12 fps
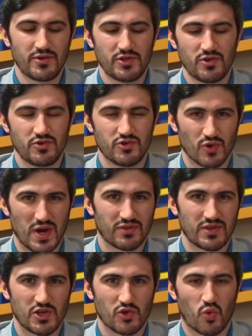do you
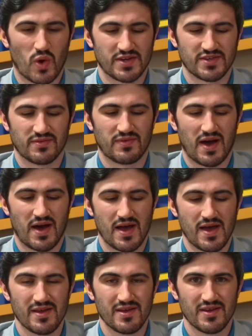directly
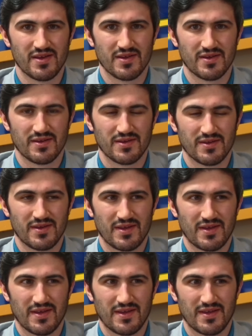quantify
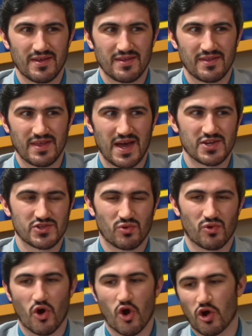the
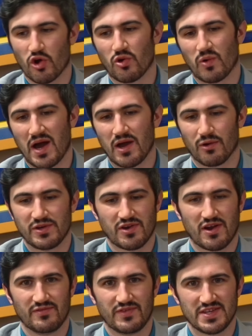actual ROI or
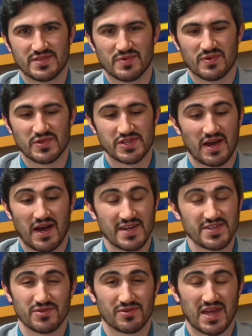return on investment, which I
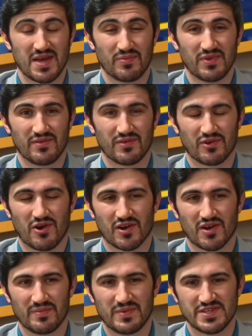still can't believe car
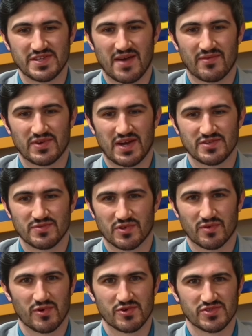companies advertise with
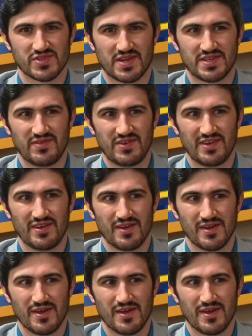commercials on TV,